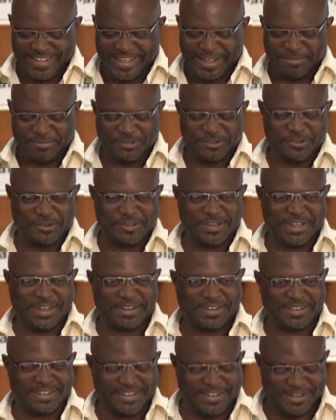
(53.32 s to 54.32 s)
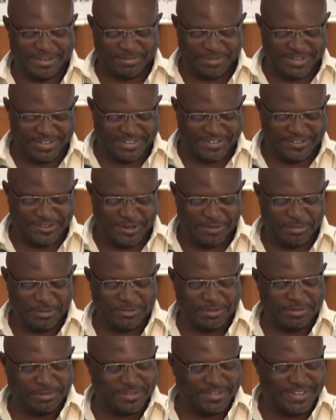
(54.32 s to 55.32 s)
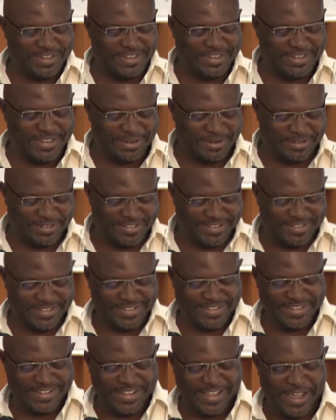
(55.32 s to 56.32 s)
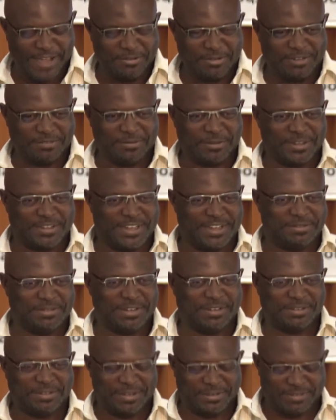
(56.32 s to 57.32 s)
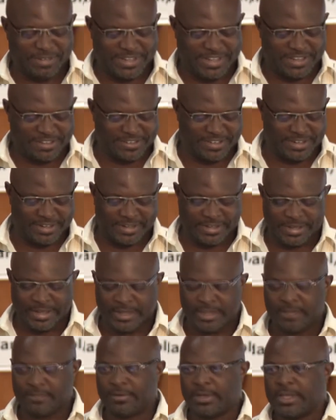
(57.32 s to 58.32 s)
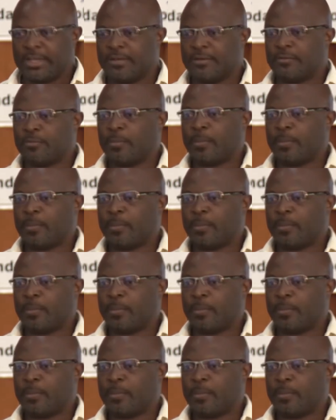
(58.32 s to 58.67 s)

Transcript: I'm sure that the chairman would have seen that I would have received an invitation in any event.